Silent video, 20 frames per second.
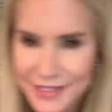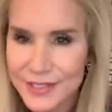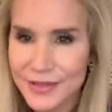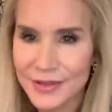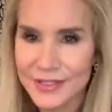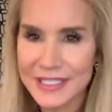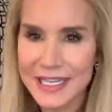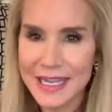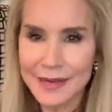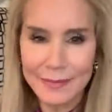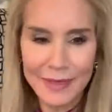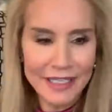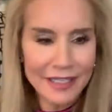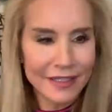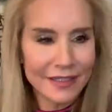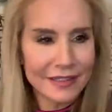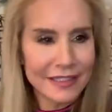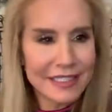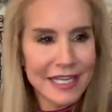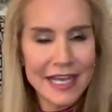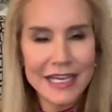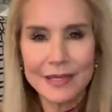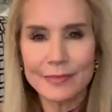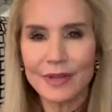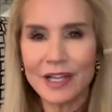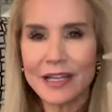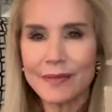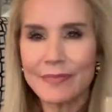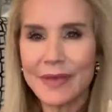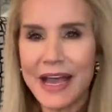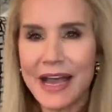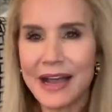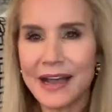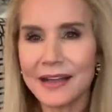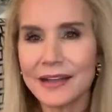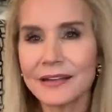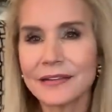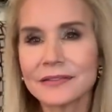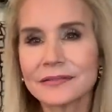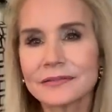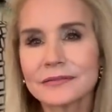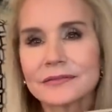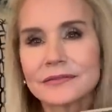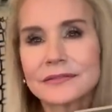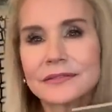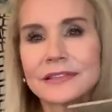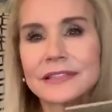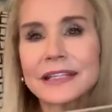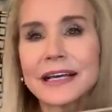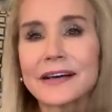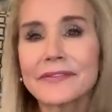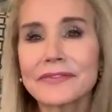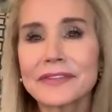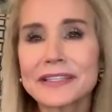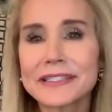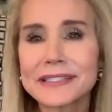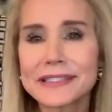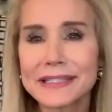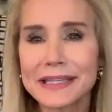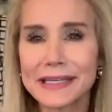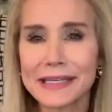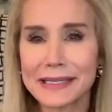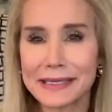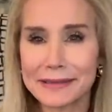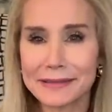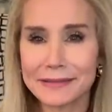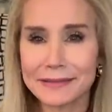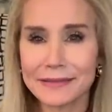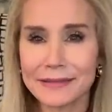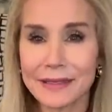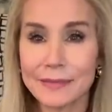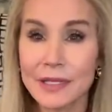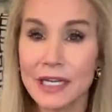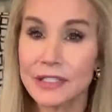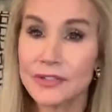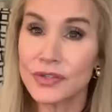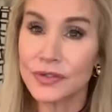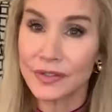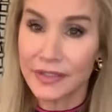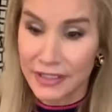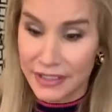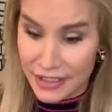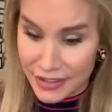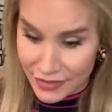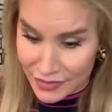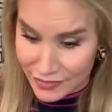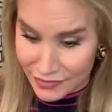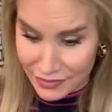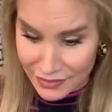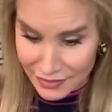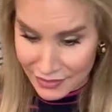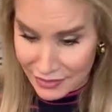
So I'll take my little Teddy Blake bag. Love this thing. I mean, I truly do.